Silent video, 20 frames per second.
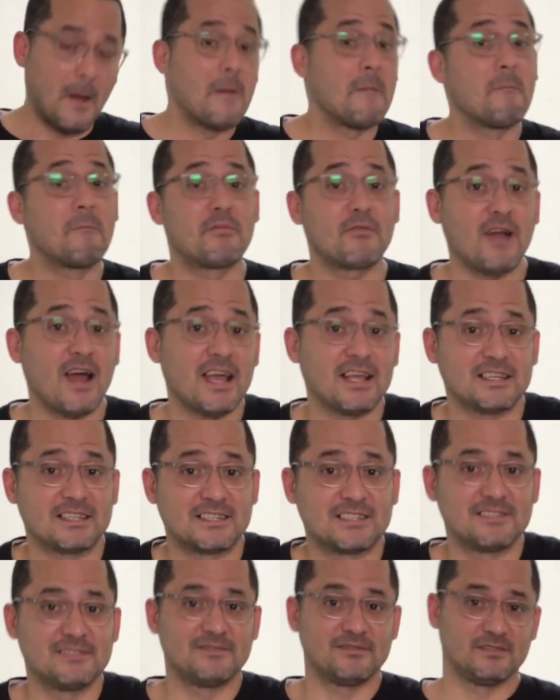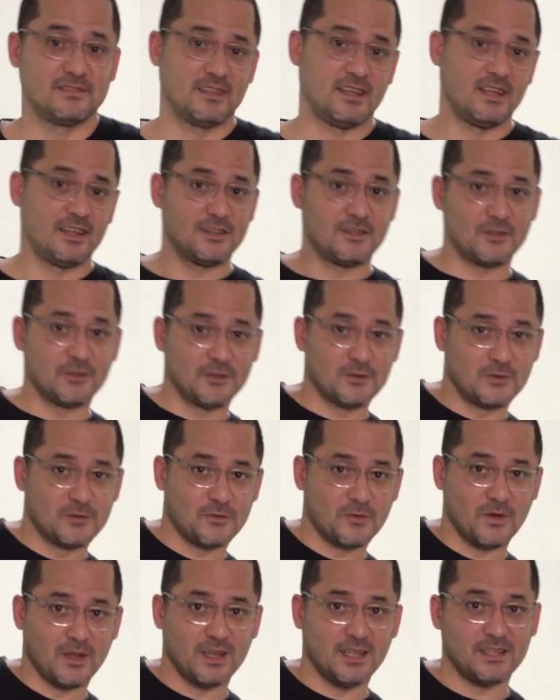price
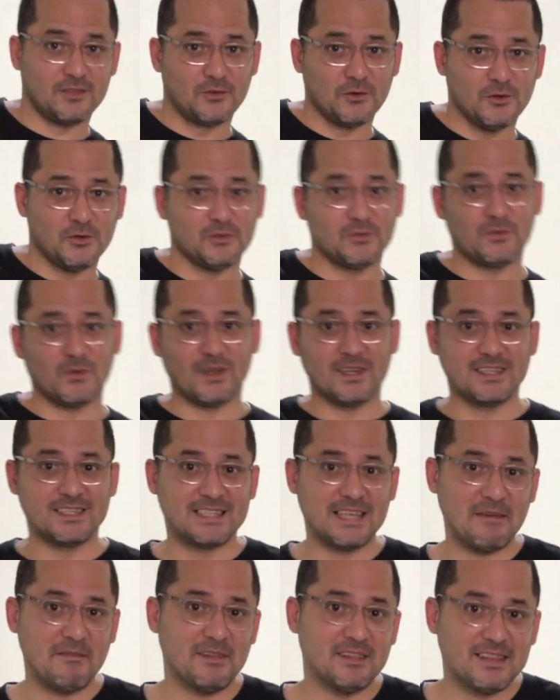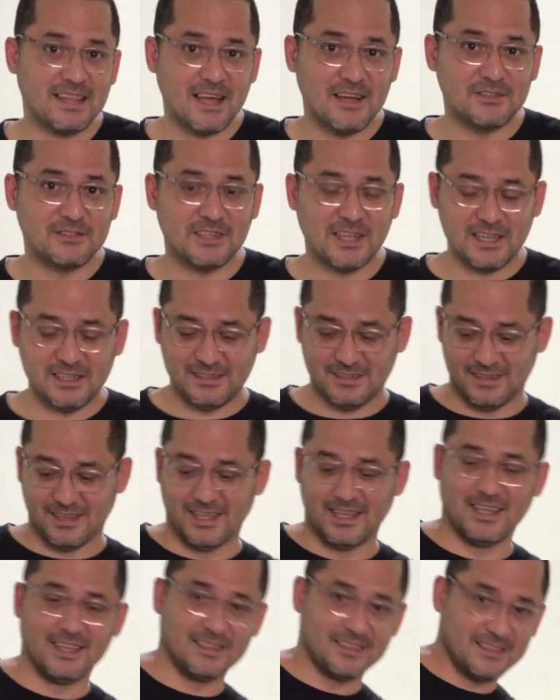27,000,
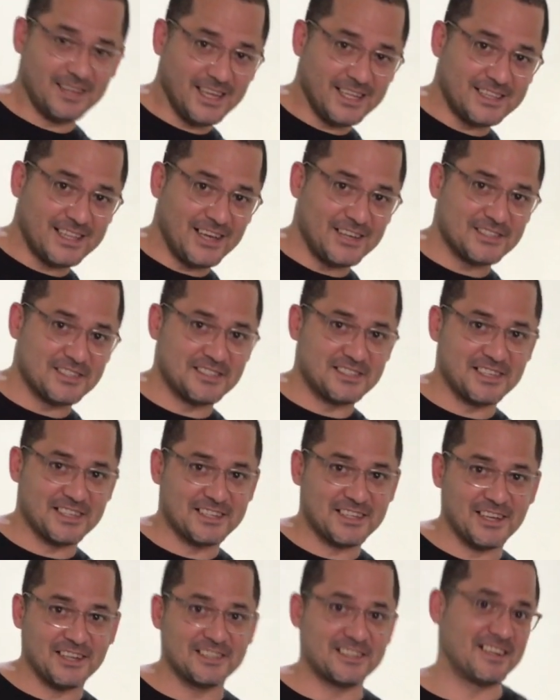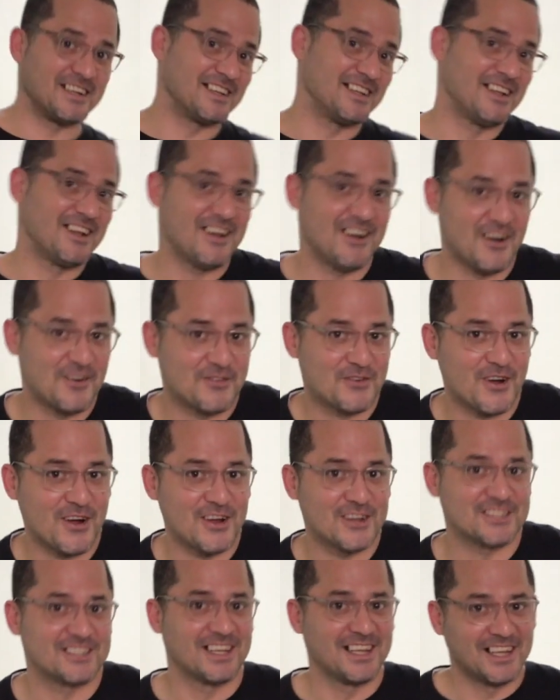3,600. Of
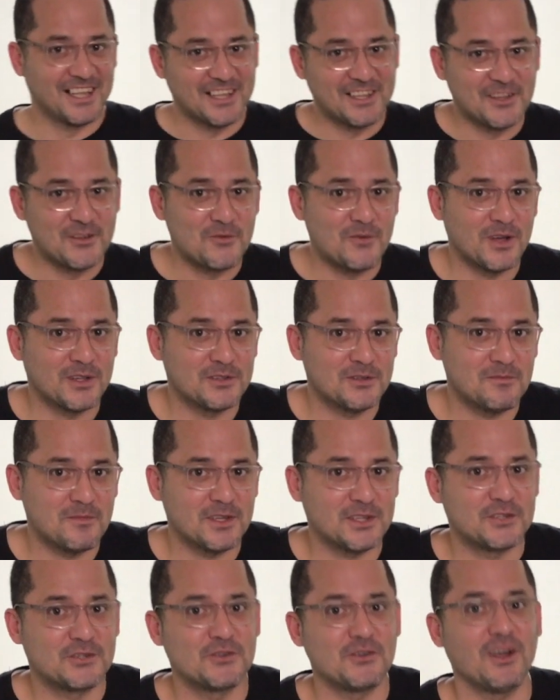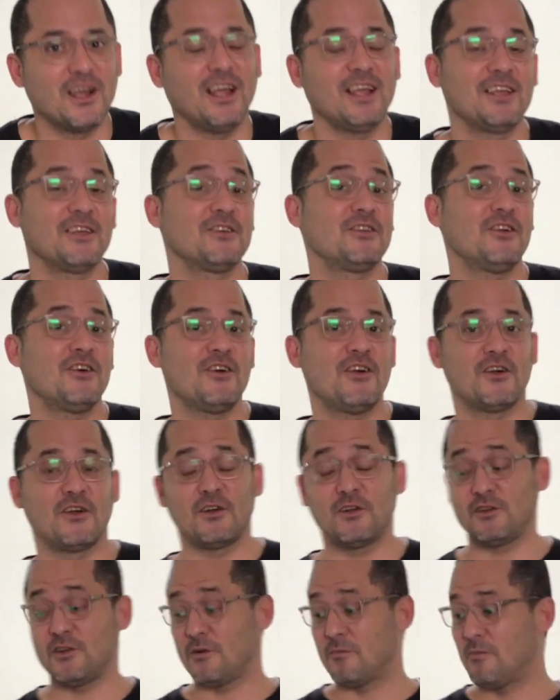course, you want to make sure you don't
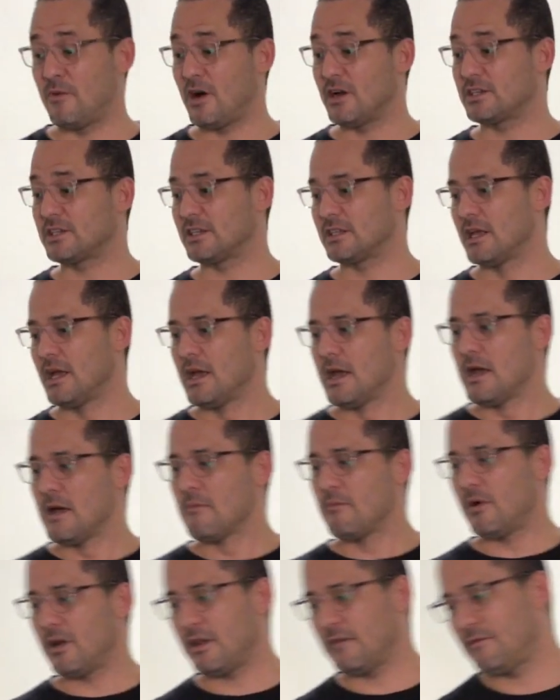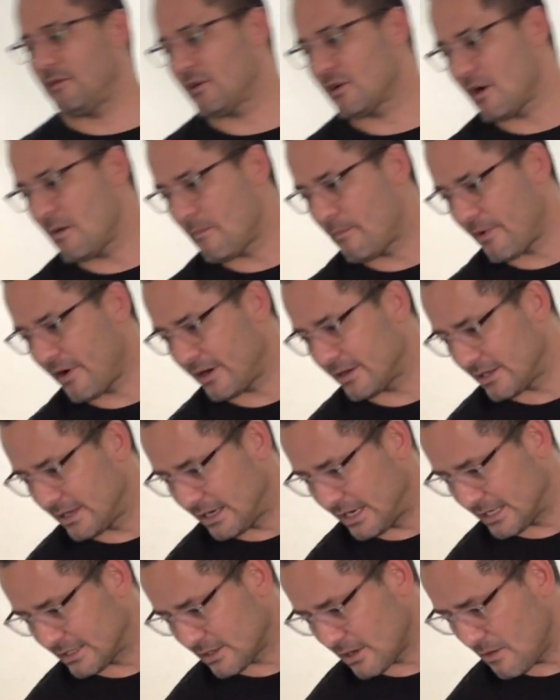hurt your budget. But if you compare them,
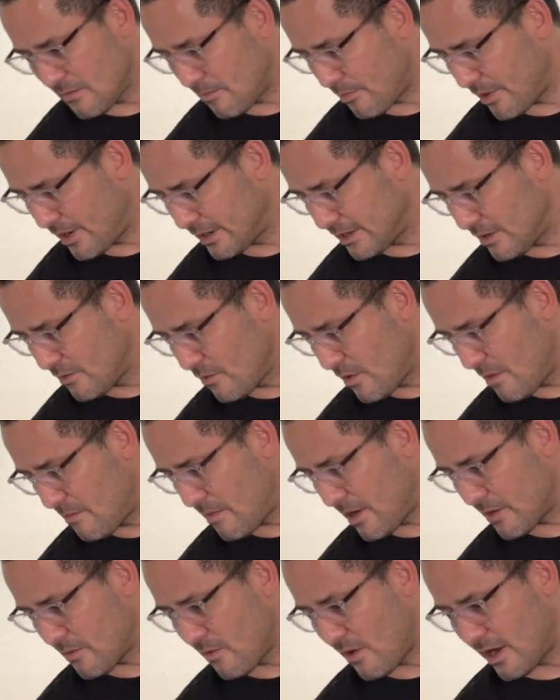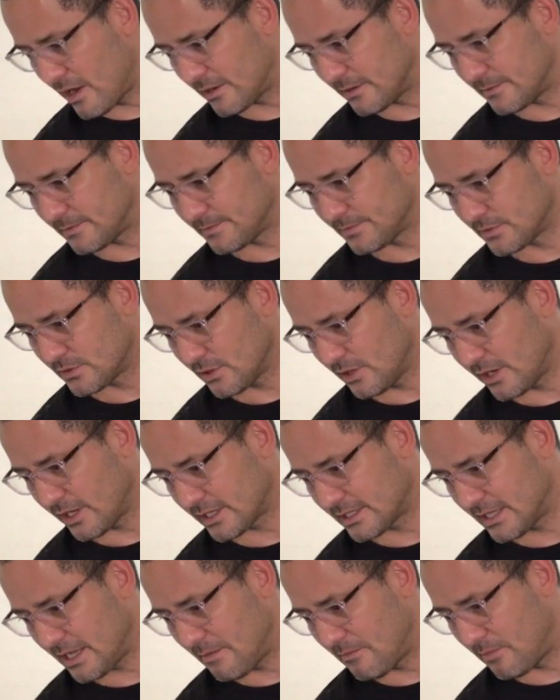let's compare them one by one. So an
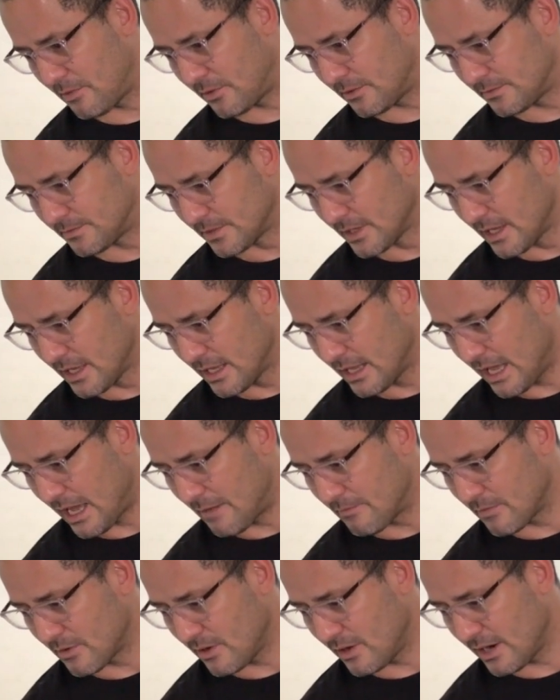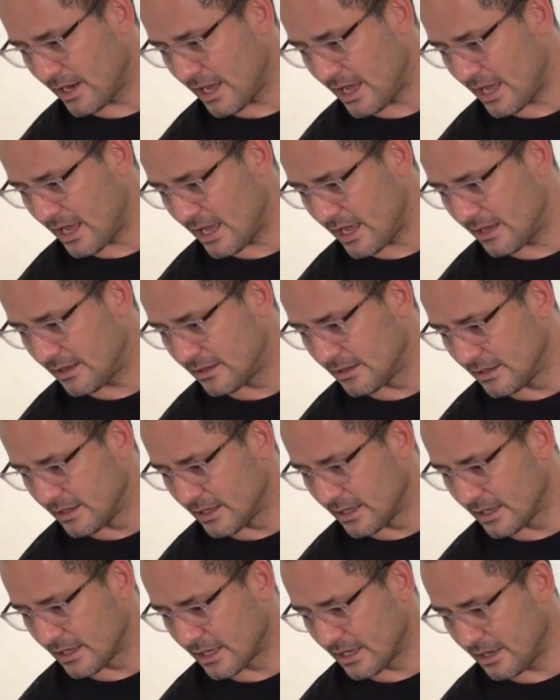example, I'm gonna
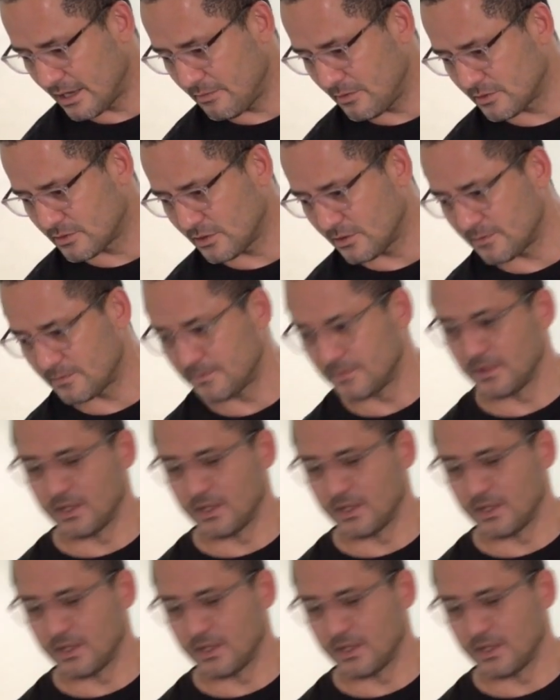give you some.